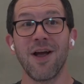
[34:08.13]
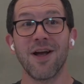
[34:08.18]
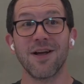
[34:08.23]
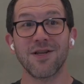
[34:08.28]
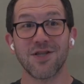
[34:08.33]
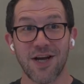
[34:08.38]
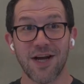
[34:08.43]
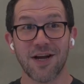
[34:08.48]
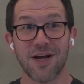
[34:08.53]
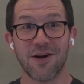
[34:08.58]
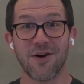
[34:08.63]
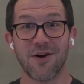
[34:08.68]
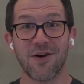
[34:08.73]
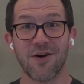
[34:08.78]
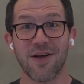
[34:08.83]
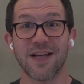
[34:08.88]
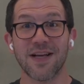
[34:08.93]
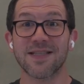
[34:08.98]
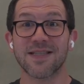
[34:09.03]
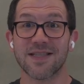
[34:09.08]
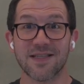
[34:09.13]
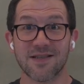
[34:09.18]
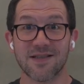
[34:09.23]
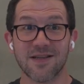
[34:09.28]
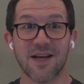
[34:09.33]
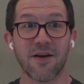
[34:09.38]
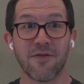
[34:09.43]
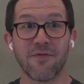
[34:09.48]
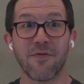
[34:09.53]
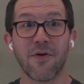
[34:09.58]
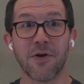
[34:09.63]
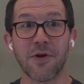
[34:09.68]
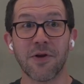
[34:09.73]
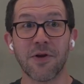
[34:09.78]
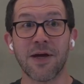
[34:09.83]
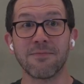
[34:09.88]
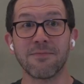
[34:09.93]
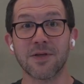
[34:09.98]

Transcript: channel, it's going to fall to them.